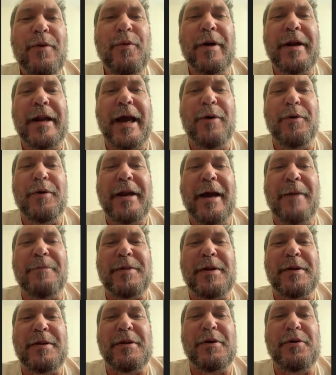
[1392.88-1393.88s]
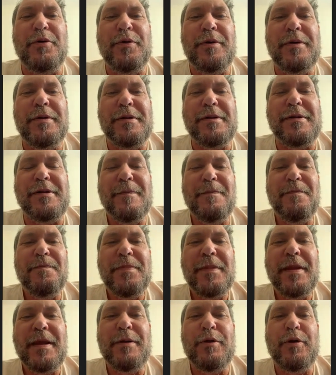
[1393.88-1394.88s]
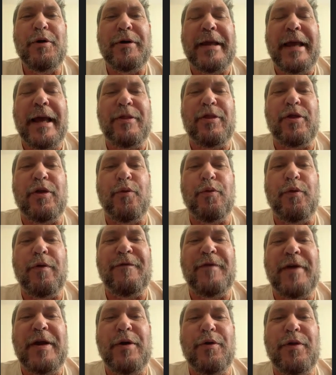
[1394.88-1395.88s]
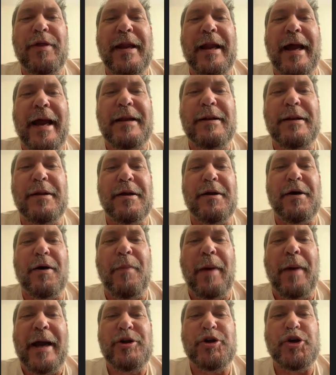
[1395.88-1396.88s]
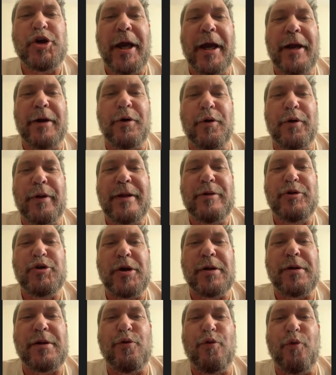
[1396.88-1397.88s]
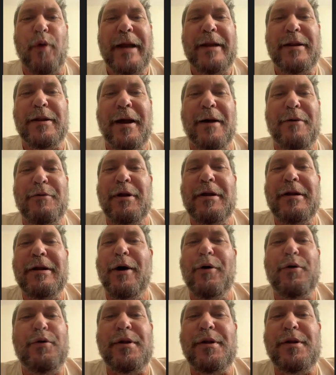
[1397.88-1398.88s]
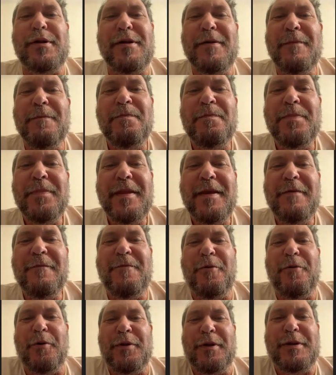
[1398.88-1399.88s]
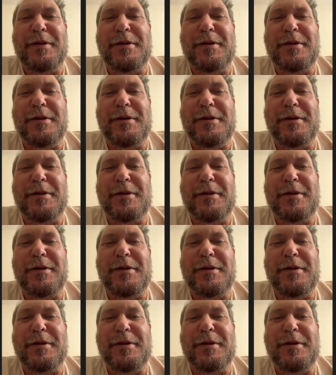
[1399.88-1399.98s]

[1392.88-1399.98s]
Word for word: what I would have to do is look at the review that I did on my channel and just write down the notes for the